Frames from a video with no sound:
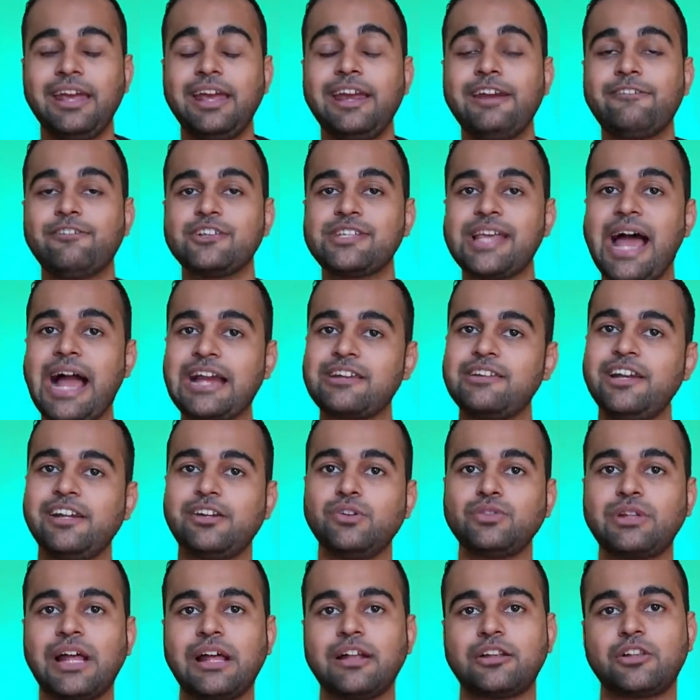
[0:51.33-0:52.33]
It was actually
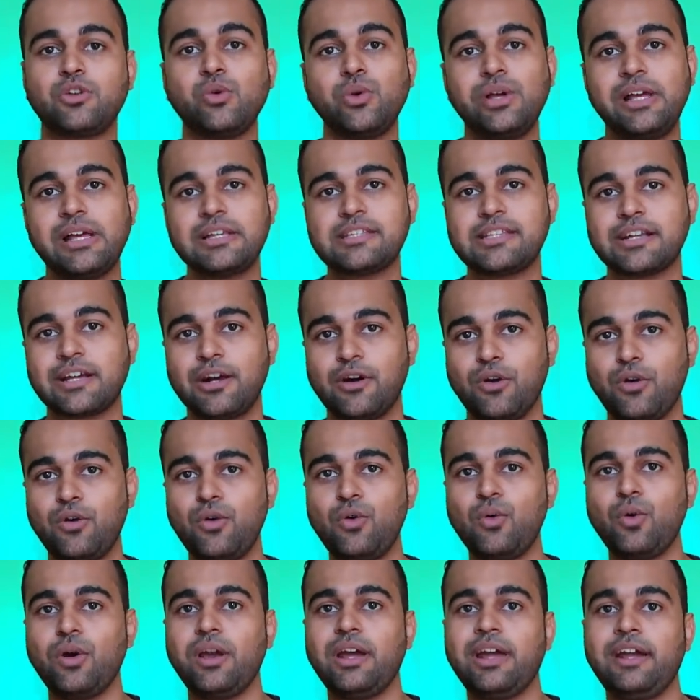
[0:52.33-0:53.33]
two, two years
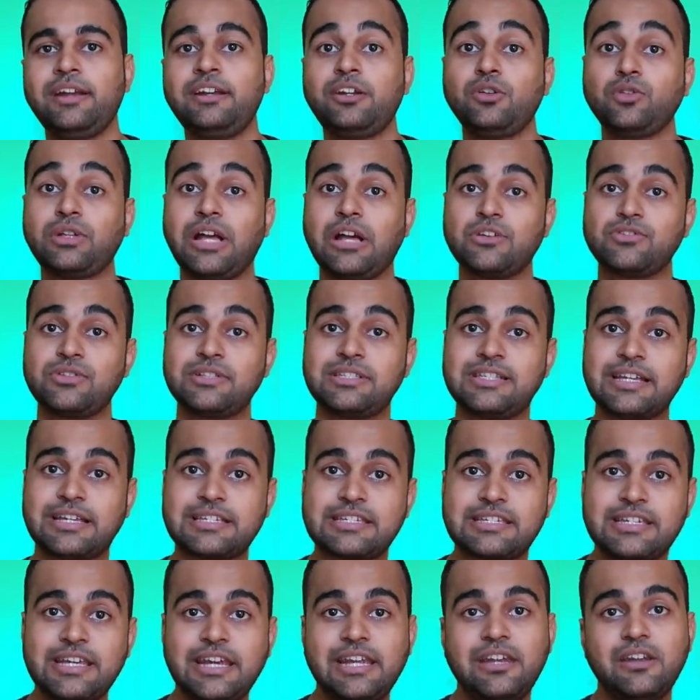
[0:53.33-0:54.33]
ago in
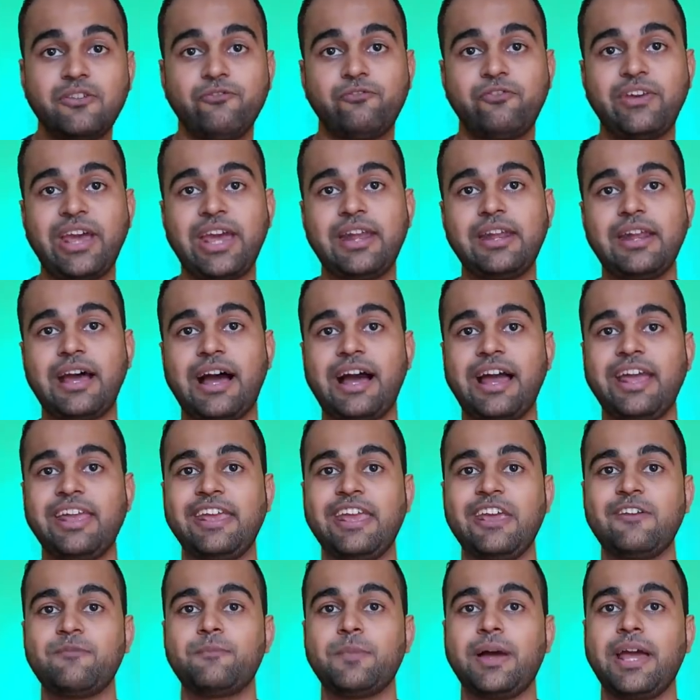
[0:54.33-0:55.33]
2016 when I
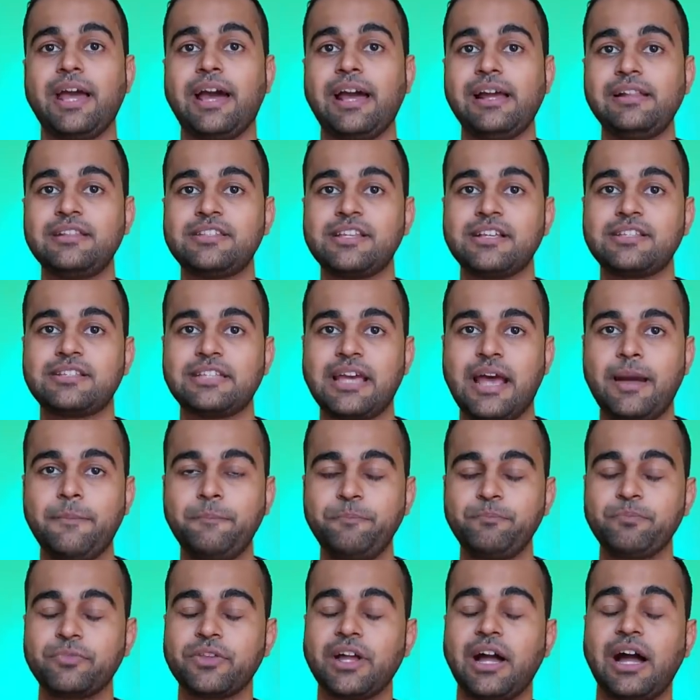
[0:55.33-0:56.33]
gave my IELTS
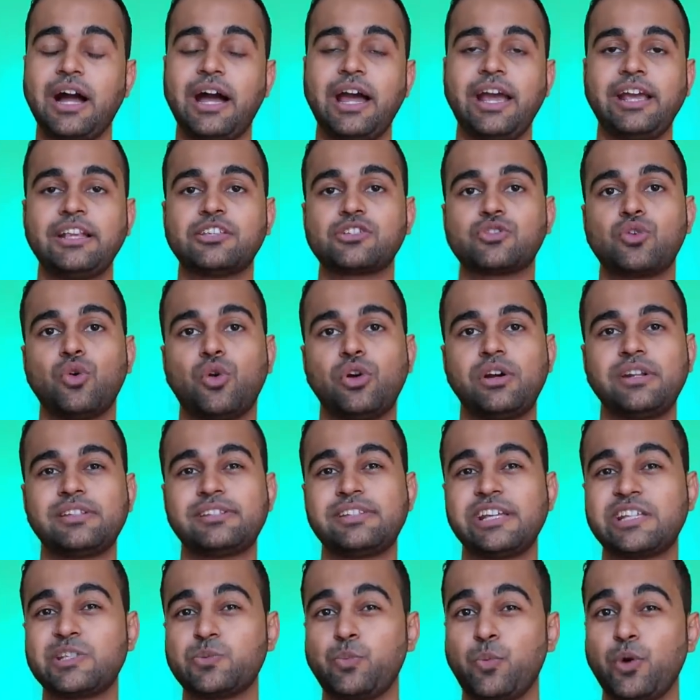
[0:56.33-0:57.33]
exam. I scored
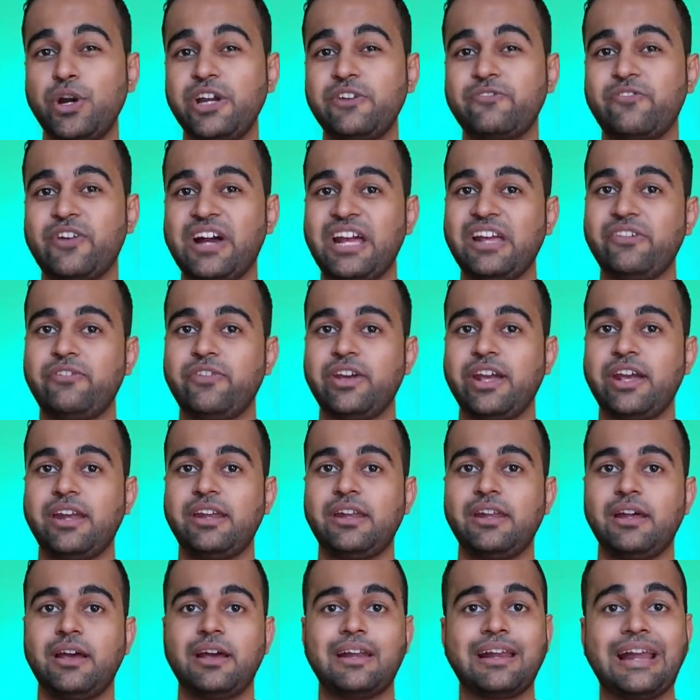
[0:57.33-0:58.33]
6.5
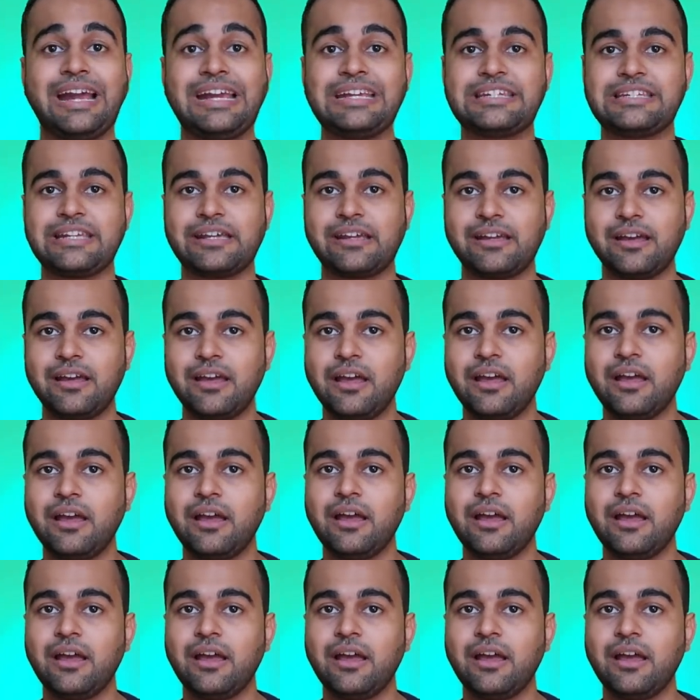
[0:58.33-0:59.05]
in uh, writing.